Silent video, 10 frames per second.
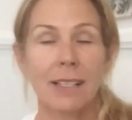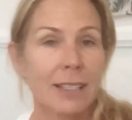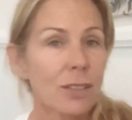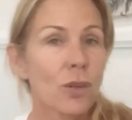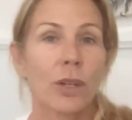
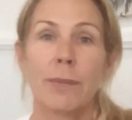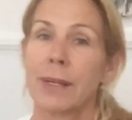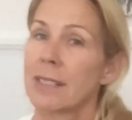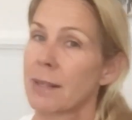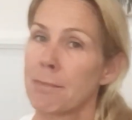there's going to
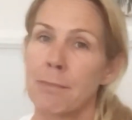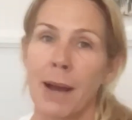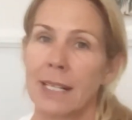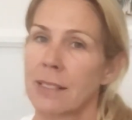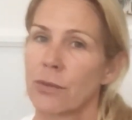be some
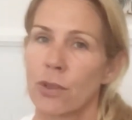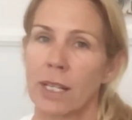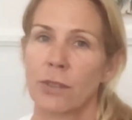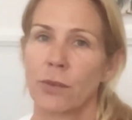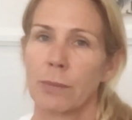massive
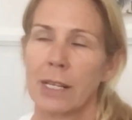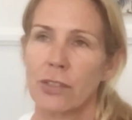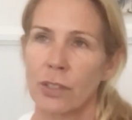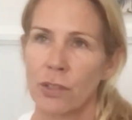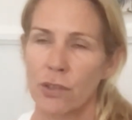
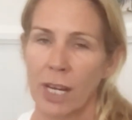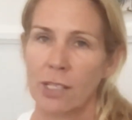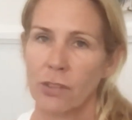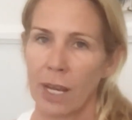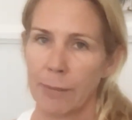transformation and
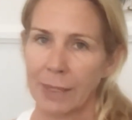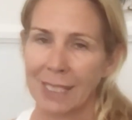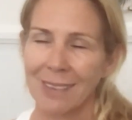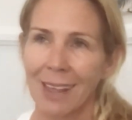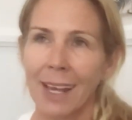change coming
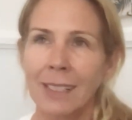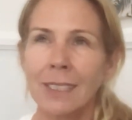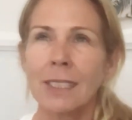in there.